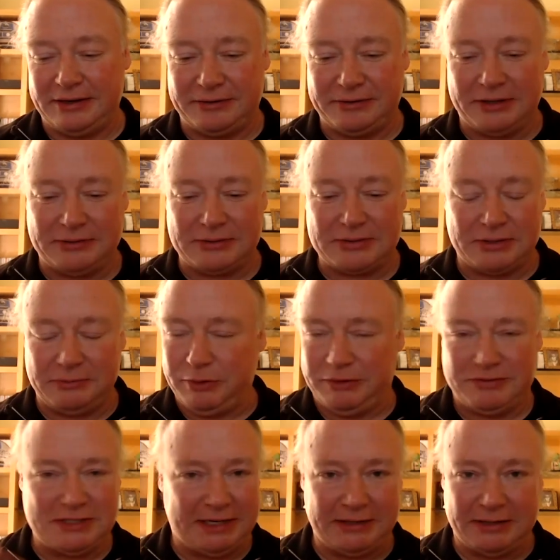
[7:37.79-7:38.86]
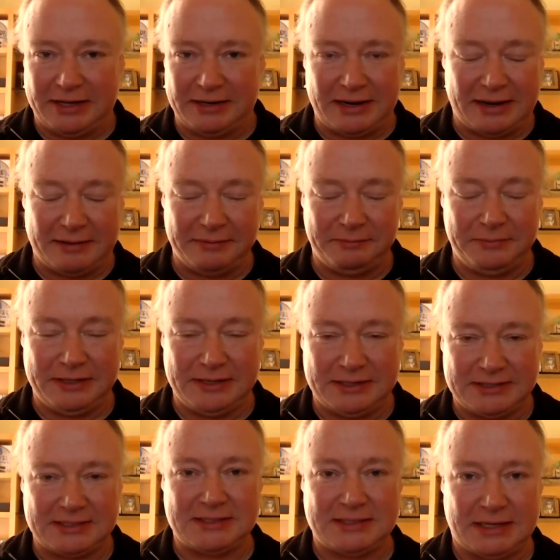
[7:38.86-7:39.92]
those, we've seen that be a
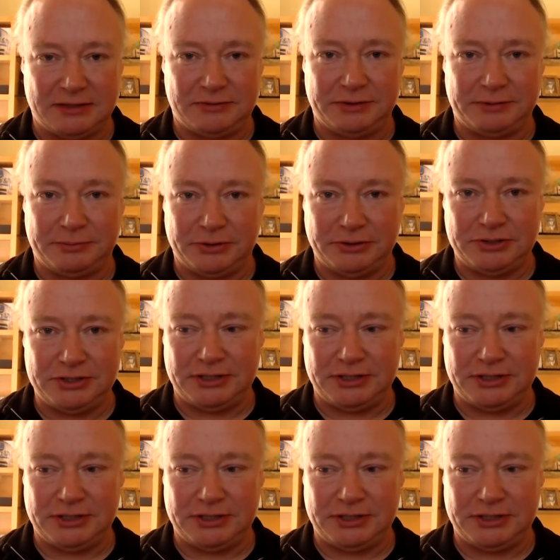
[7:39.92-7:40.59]
successful approach